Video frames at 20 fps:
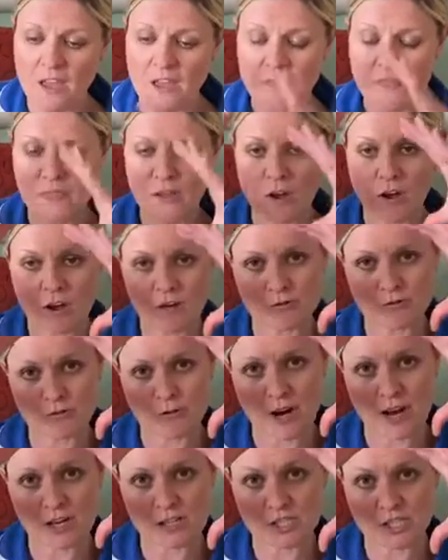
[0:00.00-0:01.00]
And the
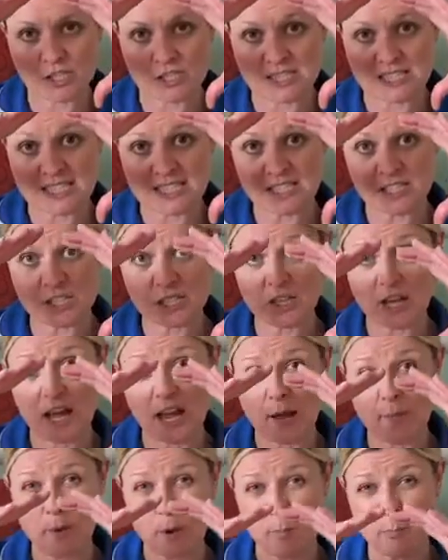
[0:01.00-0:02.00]
contractions each
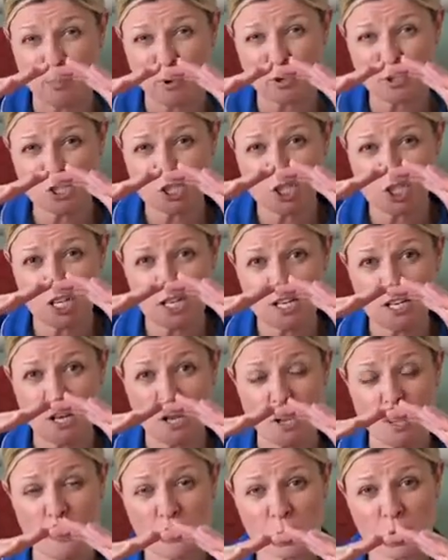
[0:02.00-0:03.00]
time, pushing,
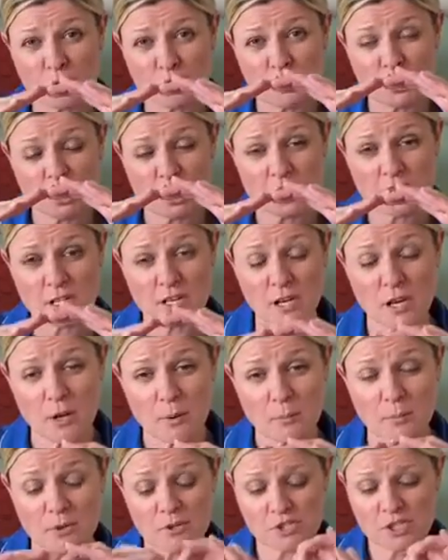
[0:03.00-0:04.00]
pushing,
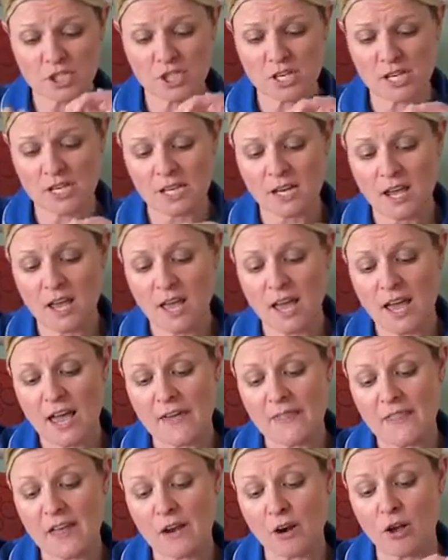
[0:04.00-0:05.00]
pushing,
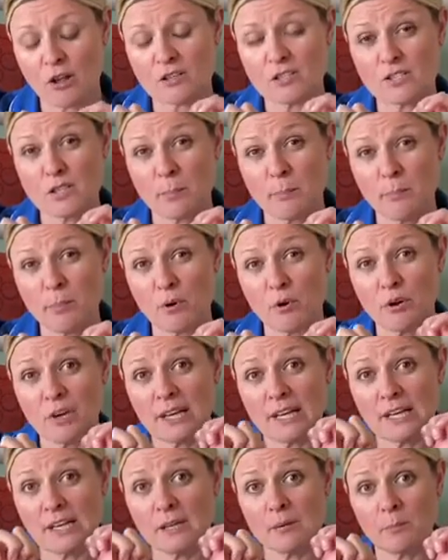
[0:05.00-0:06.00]
and then also
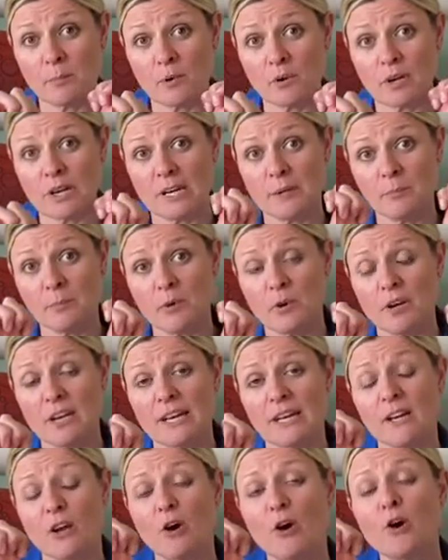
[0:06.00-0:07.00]
pulling, pulling,
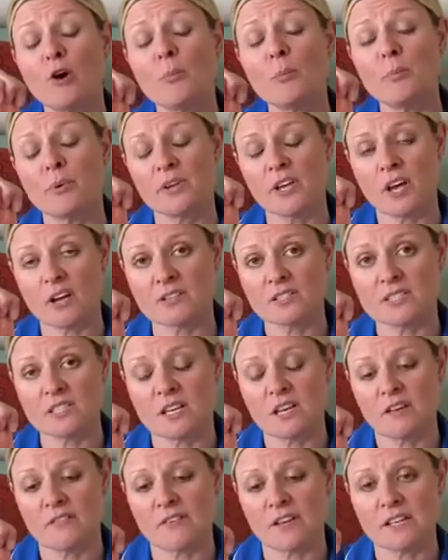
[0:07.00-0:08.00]
pulling up your
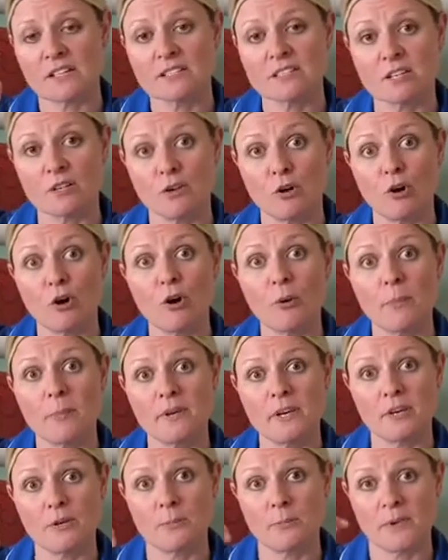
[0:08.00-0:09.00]
cervix and
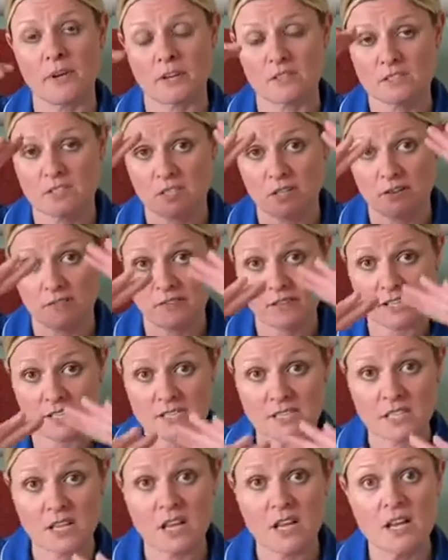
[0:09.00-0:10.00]
opening up your
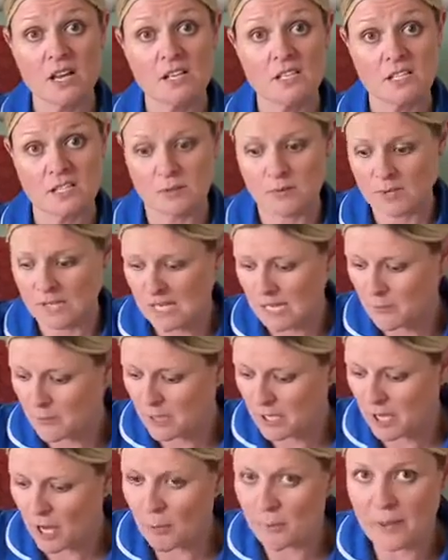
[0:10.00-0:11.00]
cervix to
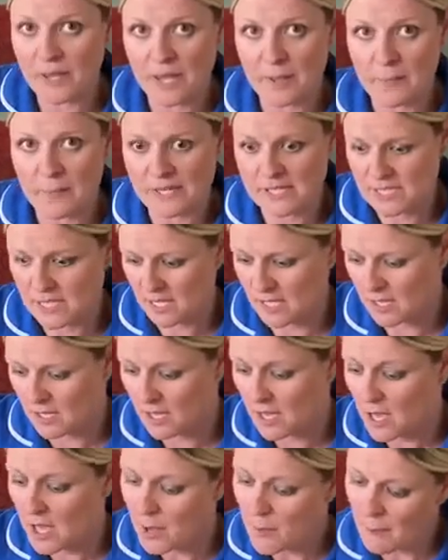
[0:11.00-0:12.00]
enable your baby to
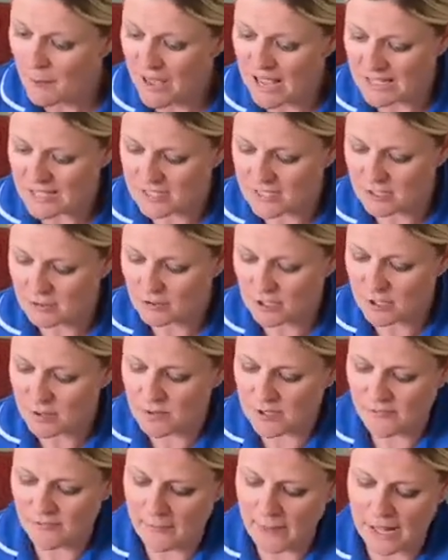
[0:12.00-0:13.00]
pass through
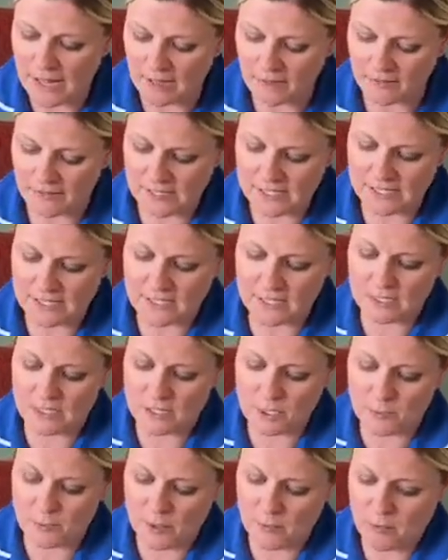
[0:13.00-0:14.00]
the pelvis
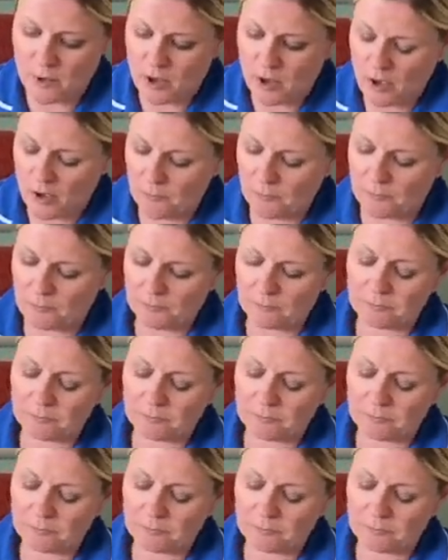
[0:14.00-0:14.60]
and to be born.